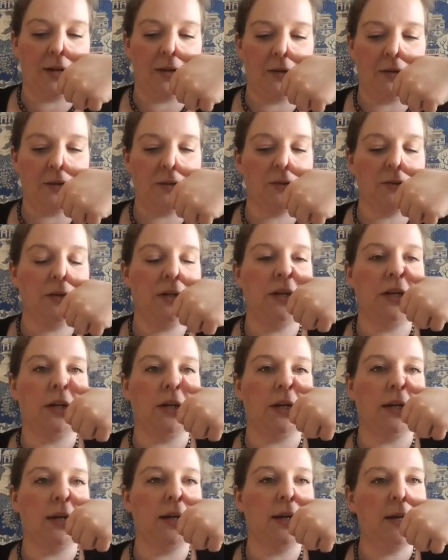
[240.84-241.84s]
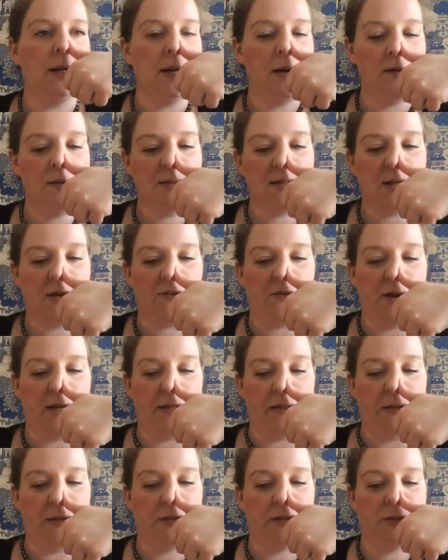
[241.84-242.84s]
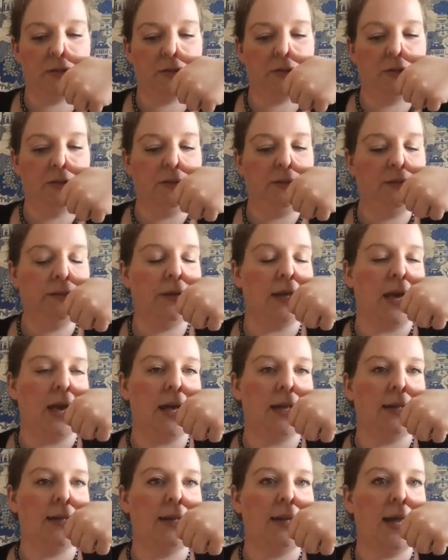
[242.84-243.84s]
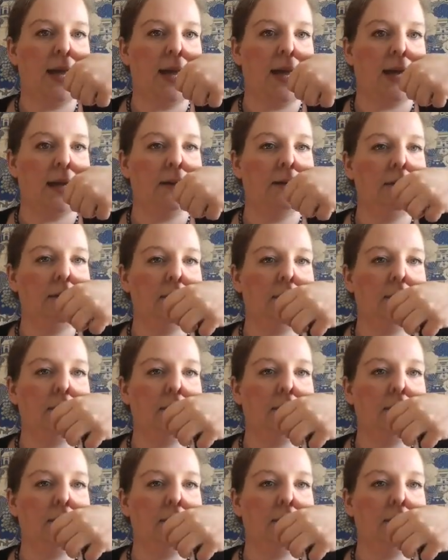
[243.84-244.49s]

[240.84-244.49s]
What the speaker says: nostril, and you're going to close that right nostril. And now,